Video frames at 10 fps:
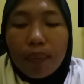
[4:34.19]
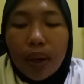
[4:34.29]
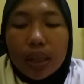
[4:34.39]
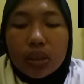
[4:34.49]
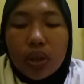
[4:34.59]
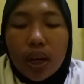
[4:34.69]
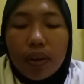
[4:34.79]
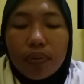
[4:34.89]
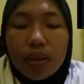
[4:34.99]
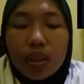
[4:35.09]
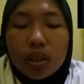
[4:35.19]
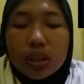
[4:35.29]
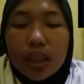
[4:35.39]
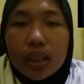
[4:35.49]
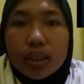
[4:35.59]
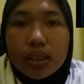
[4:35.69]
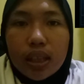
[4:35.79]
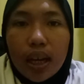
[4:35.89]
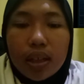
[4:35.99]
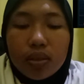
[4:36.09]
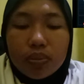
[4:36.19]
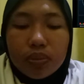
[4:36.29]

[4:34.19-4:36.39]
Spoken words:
make to have well sign inside.